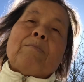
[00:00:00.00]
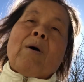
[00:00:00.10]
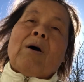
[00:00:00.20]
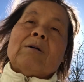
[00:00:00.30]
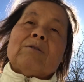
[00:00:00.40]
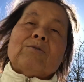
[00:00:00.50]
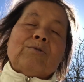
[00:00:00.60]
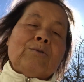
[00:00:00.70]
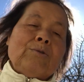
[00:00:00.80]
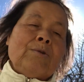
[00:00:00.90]
part
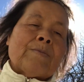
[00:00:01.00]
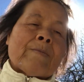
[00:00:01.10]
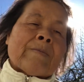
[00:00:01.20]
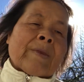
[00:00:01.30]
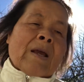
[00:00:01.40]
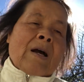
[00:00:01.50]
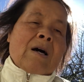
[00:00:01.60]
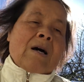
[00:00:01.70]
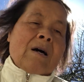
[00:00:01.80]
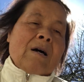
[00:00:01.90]
2
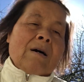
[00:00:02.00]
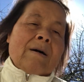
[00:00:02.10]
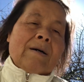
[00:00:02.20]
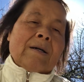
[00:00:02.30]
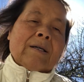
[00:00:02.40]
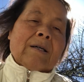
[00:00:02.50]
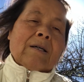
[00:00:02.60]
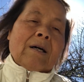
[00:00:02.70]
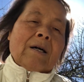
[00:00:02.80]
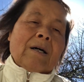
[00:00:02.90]
uh,
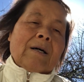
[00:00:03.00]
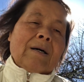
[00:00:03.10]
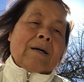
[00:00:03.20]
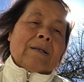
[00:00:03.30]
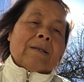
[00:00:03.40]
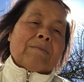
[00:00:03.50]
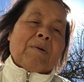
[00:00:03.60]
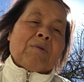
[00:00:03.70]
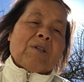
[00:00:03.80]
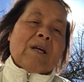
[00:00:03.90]
uh,
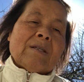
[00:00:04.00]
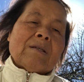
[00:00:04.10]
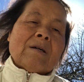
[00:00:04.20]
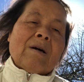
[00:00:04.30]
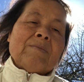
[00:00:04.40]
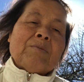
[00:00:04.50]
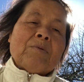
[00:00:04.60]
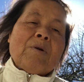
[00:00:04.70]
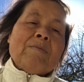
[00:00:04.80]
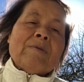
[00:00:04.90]
memory text comes
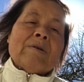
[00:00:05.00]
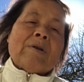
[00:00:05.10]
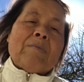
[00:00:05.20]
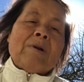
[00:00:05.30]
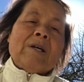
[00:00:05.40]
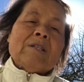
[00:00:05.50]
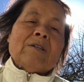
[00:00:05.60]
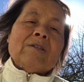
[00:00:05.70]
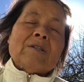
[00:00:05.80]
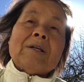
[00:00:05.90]
from
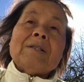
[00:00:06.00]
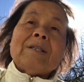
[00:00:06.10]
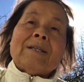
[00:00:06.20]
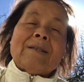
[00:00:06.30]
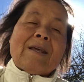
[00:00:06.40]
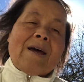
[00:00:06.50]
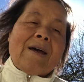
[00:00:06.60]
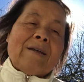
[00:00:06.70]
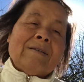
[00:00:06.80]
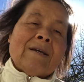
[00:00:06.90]
revelation 13
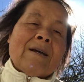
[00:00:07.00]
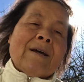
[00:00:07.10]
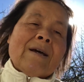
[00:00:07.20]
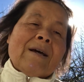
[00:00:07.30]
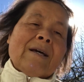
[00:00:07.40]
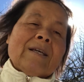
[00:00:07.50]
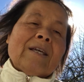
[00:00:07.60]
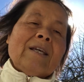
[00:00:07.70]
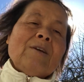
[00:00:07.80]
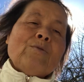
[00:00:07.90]
10
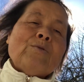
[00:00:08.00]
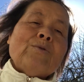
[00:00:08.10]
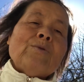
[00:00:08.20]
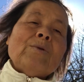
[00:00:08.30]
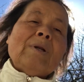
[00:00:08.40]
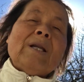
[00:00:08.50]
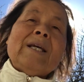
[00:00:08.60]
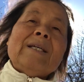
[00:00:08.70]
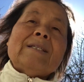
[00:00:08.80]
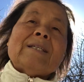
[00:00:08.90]
he who
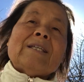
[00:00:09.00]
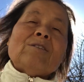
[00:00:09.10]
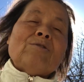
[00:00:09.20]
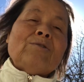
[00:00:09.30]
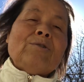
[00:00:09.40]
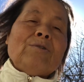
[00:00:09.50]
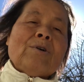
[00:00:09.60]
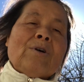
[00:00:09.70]
leads into